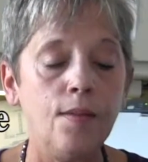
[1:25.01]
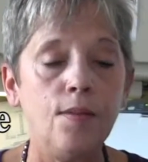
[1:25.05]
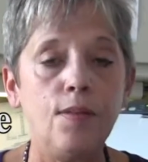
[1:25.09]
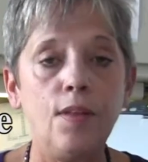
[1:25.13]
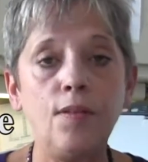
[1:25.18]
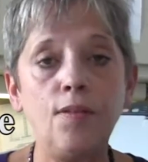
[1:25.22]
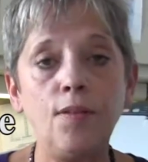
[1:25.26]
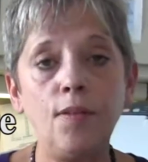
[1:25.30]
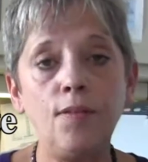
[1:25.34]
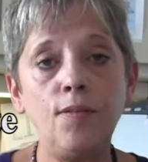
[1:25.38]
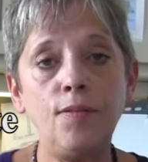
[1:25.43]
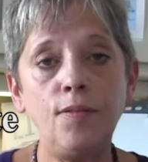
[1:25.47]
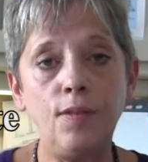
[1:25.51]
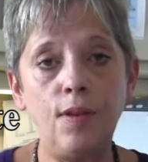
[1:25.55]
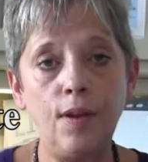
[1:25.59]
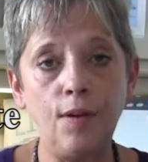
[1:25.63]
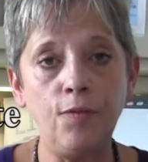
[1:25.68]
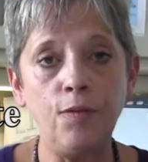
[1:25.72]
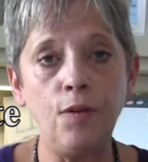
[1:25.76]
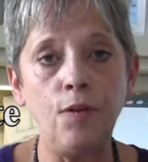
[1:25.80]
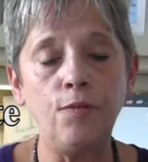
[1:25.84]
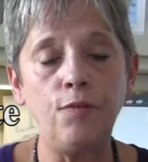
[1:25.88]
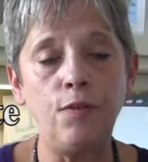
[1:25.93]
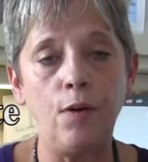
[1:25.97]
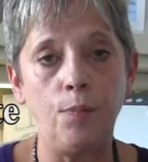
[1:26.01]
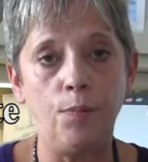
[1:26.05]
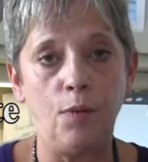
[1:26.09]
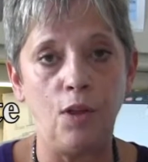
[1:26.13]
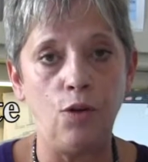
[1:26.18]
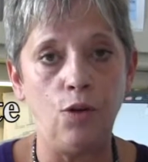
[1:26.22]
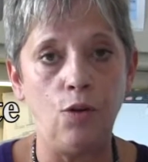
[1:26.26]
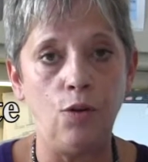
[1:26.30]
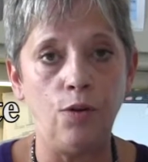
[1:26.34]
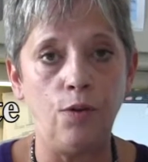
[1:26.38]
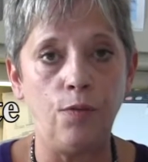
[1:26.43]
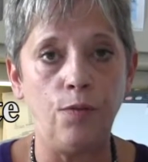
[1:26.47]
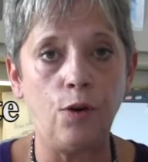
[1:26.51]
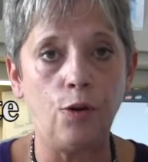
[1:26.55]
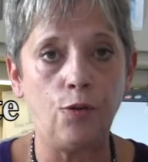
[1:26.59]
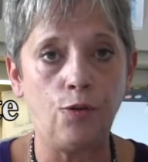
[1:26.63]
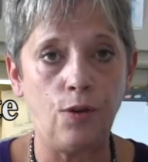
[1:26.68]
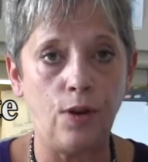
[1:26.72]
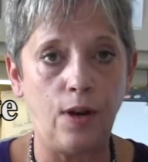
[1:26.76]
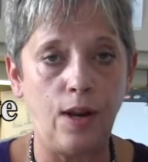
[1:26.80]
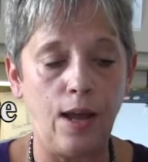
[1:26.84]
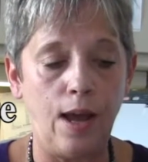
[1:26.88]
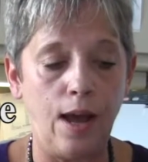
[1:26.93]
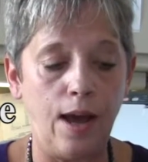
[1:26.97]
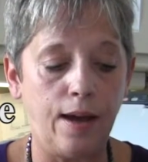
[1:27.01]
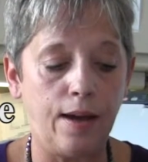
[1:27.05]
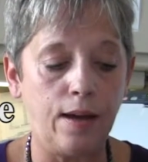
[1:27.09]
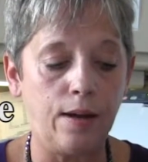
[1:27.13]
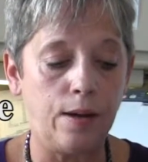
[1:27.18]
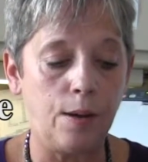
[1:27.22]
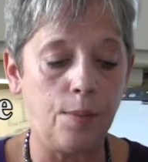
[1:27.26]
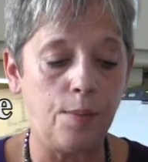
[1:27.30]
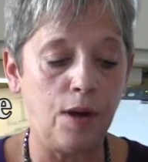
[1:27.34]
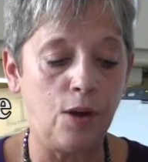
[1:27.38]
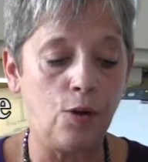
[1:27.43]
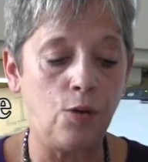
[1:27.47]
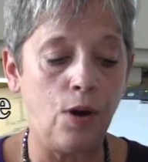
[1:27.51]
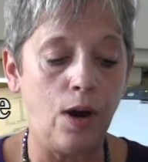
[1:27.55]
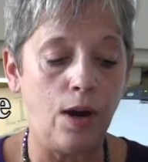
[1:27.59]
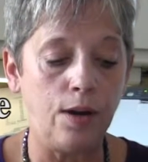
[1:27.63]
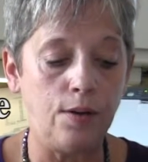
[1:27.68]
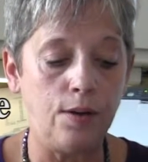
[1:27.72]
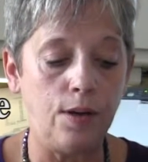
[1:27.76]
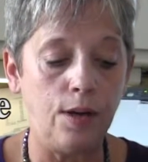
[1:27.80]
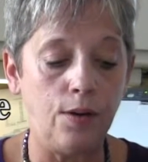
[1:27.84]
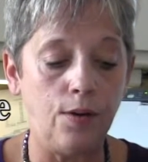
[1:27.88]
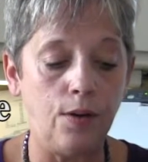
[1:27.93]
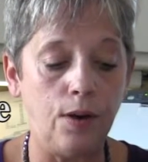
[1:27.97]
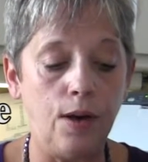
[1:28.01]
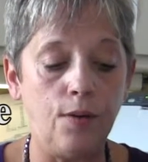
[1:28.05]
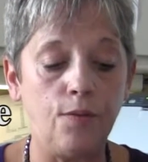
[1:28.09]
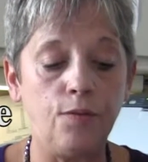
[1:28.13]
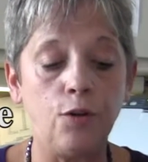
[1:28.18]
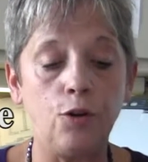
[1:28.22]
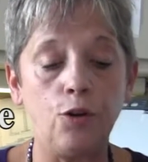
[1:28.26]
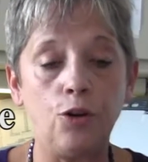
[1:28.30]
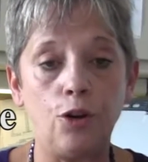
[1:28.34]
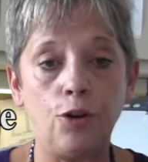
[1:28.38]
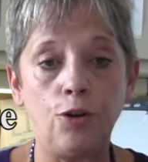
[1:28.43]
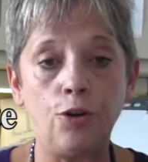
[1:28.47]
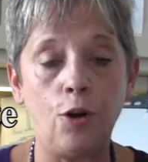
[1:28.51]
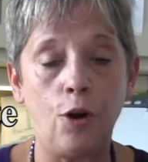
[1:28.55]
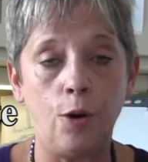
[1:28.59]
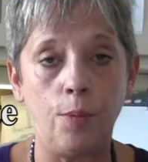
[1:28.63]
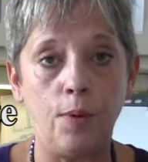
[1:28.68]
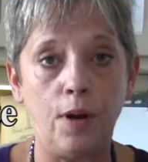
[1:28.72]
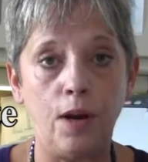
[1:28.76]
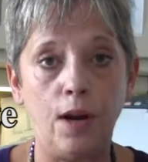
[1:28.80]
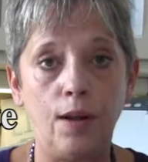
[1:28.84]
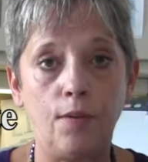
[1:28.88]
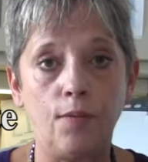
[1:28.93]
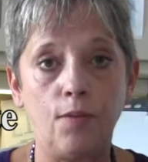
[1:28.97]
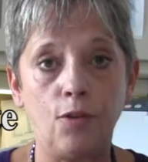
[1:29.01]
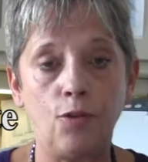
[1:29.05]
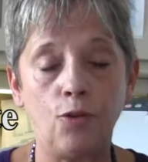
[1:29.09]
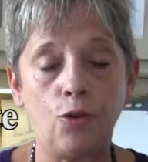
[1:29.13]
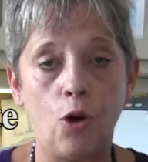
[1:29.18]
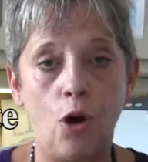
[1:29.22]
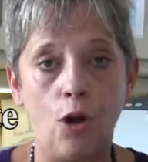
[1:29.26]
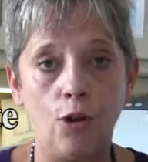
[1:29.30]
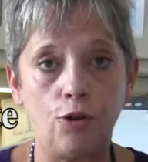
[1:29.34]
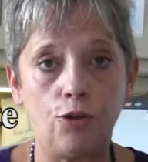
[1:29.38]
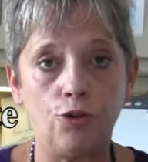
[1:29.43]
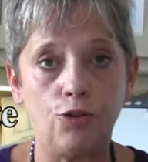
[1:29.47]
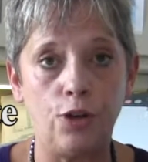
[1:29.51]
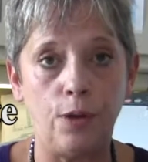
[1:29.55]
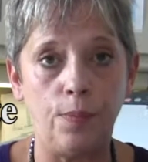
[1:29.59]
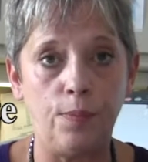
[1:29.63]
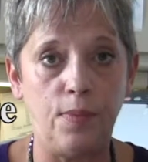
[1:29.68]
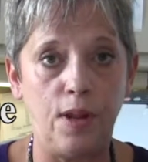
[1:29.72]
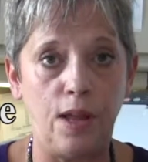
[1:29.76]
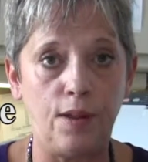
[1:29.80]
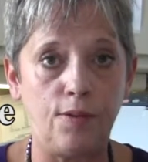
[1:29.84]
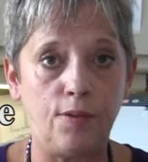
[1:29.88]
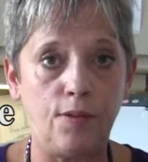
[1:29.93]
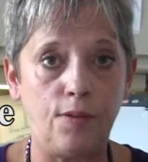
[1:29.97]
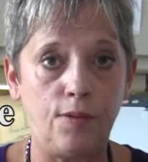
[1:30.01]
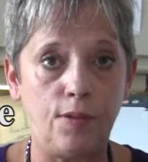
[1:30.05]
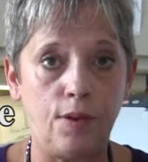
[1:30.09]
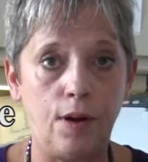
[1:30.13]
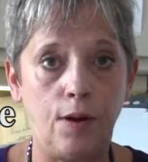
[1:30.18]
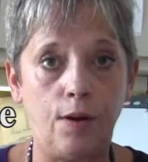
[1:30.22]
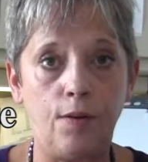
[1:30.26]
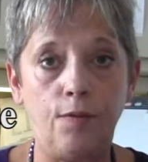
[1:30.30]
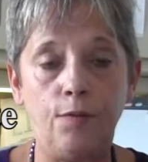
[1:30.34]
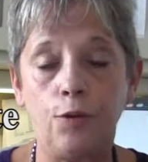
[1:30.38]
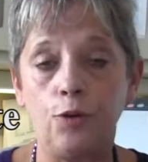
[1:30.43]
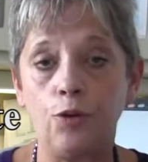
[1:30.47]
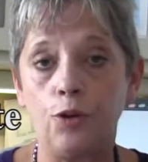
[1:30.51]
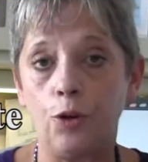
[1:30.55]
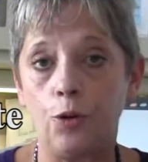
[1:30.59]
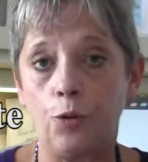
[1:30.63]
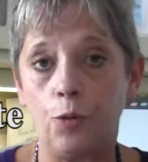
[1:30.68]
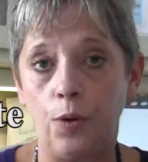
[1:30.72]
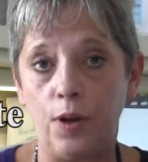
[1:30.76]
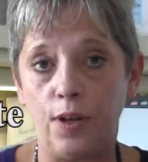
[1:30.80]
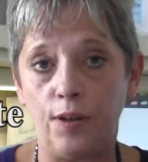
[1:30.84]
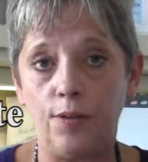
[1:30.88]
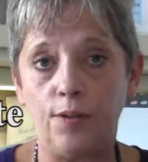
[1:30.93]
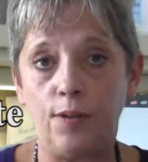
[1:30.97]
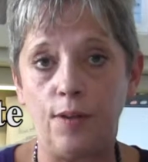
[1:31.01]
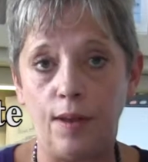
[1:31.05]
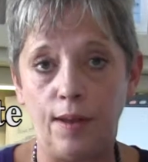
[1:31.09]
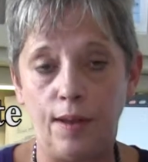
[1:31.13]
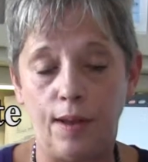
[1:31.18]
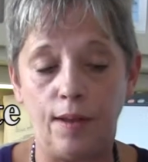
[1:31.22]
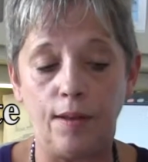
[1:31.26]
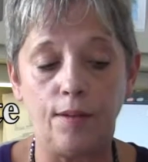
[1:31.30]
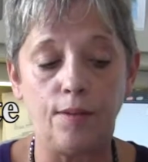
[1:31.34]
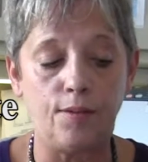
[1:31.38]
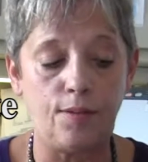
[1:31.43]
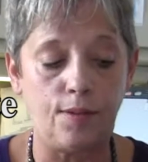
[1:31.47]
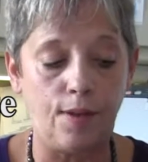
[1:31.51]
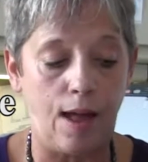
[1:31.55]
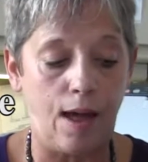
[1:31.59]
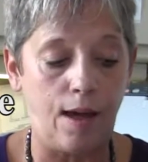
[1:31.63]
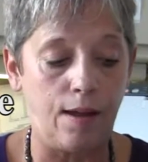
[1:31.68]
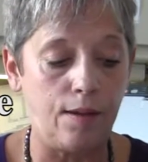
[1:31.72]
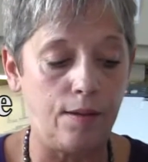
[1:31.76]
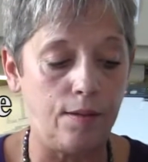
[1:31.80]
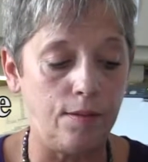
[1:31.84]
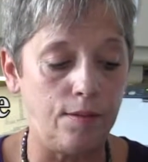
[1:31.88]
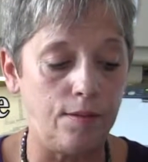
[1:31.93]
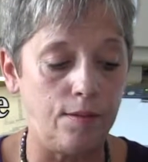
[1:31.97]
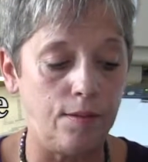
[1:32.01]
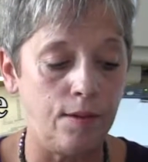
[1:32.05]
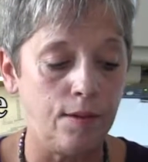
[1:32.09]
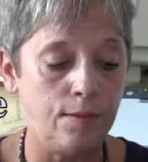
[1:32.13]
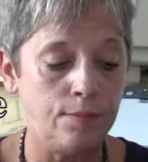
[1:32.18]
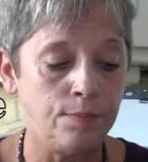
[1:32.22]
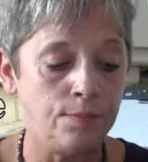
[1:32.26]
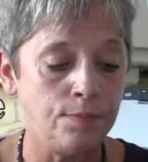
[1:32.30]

This is different from the university academic criteria for determining the scholarship necessary for degree-seeking status.